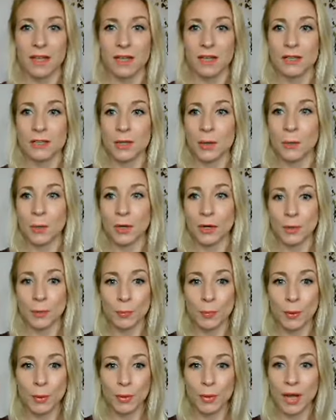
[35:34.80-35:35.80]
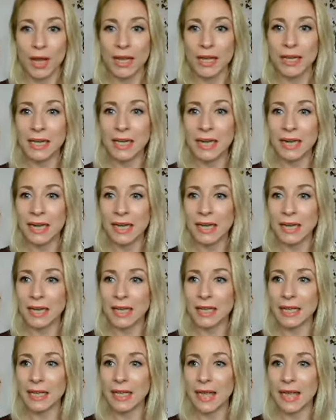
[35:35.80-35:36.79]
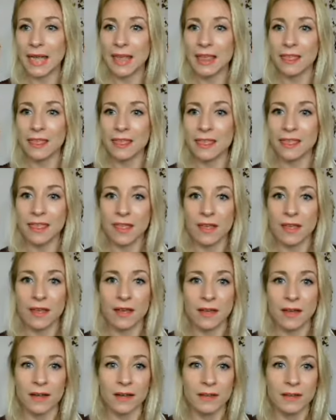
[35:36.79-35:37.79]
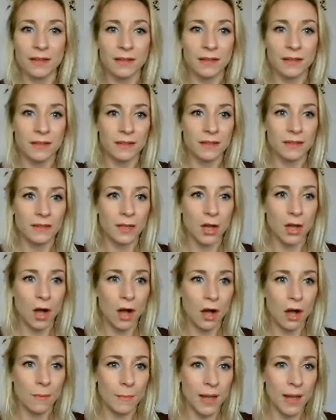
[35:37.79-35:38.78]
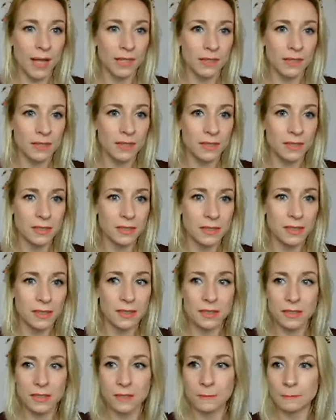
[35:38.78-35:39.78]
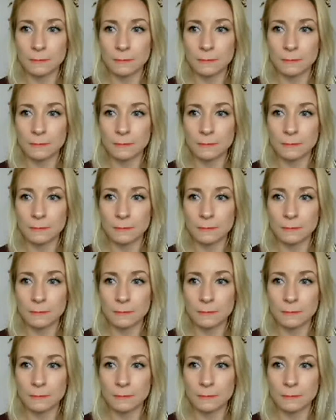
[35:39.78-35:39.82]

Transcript: So I'm going to put a link in the comments.